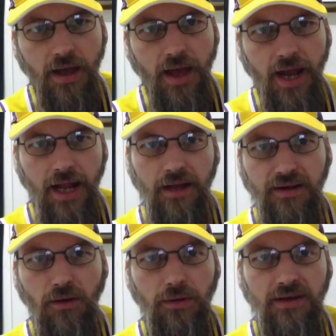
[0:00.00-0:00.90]
And as
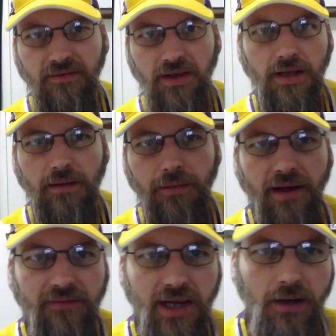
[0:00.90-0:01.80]
always, if you like my
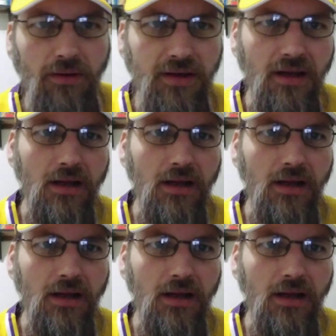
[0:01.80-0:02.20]
videos,